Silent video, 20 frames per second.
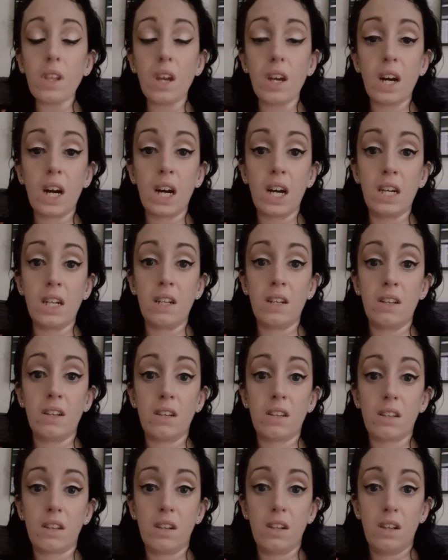
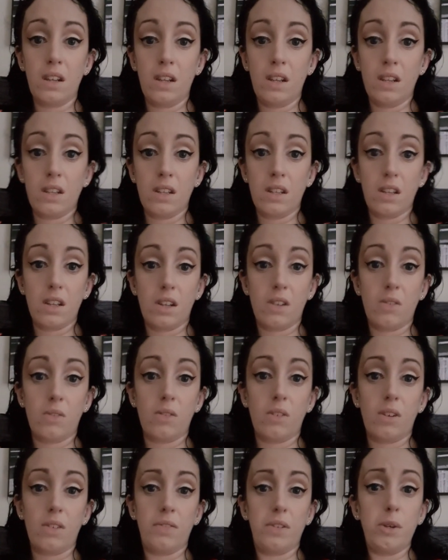and
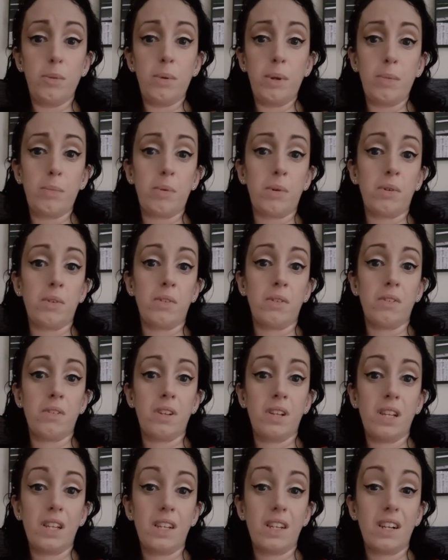a few people
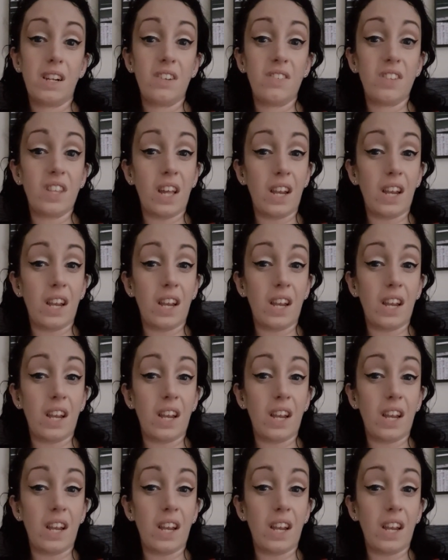have said